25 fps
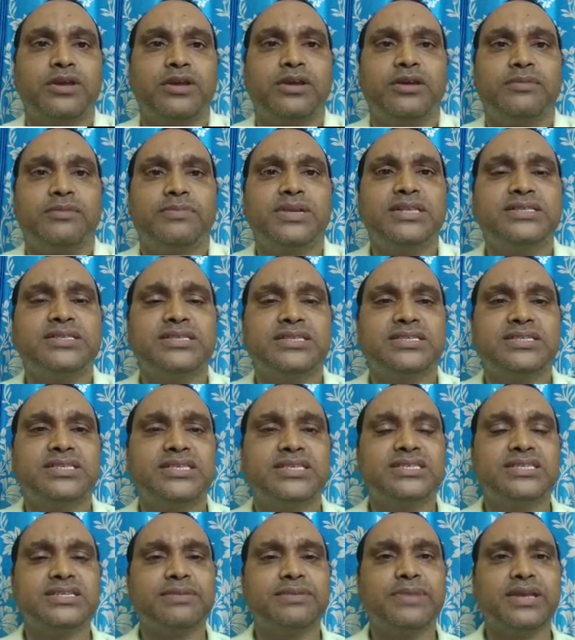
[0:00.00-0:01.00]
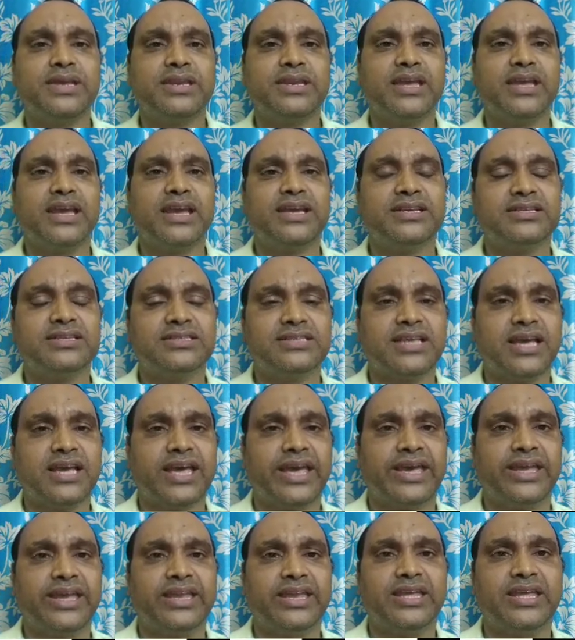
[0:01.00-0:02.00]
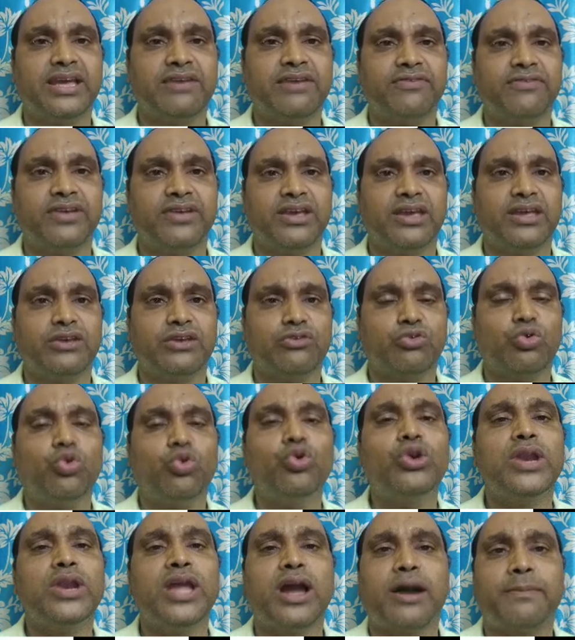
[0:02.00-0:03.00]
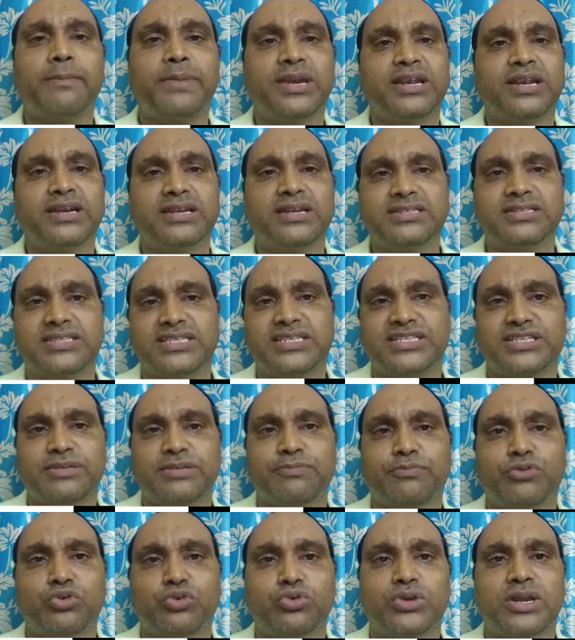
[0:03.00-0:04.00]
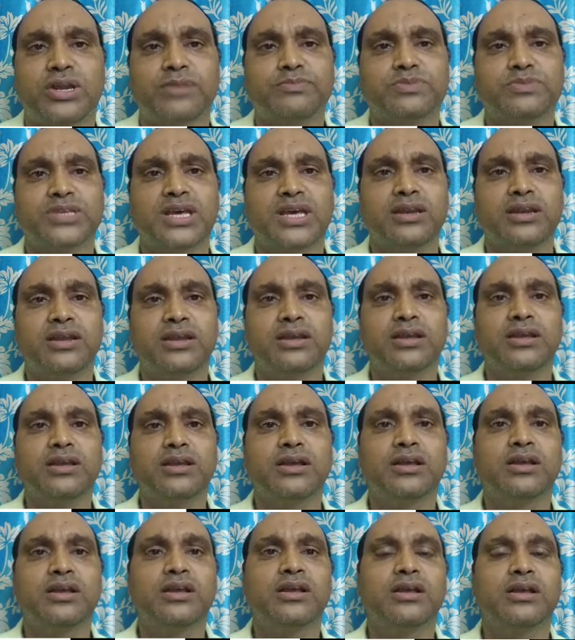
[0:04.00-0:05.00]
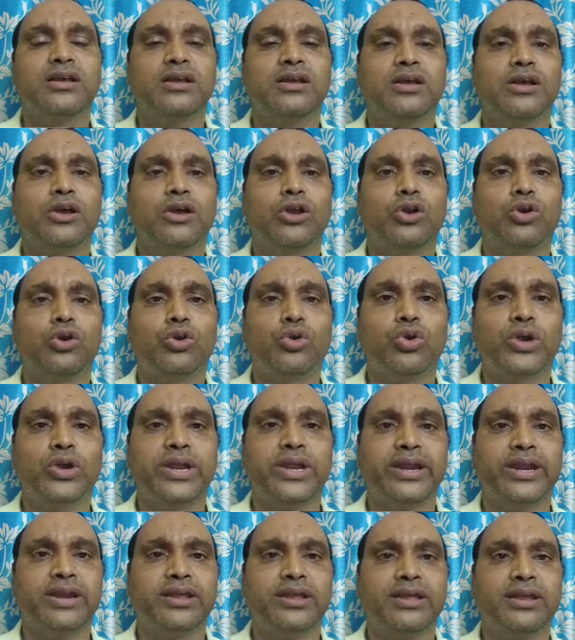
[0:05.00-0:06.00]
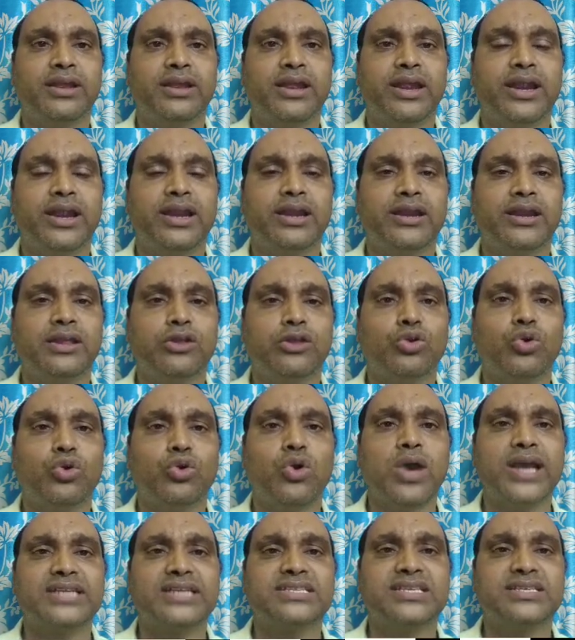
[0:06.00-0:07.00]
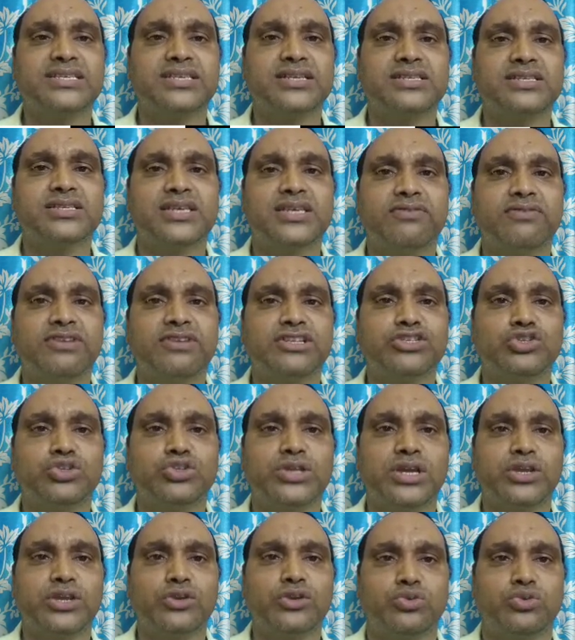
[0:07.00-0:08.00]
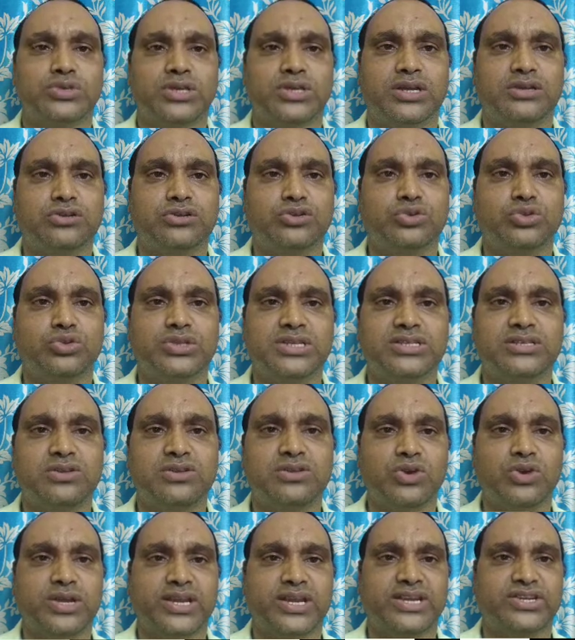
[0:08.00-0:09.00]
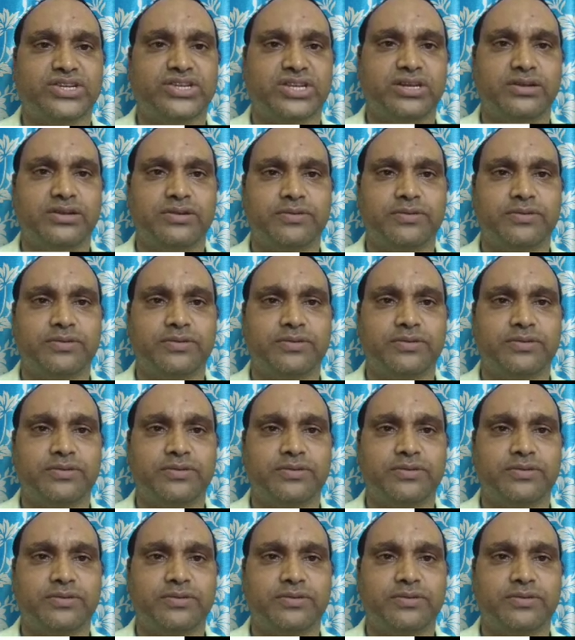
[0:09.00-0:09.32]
Means the system area is the area where only operating system programs are loaded and no access is given to the user to this location.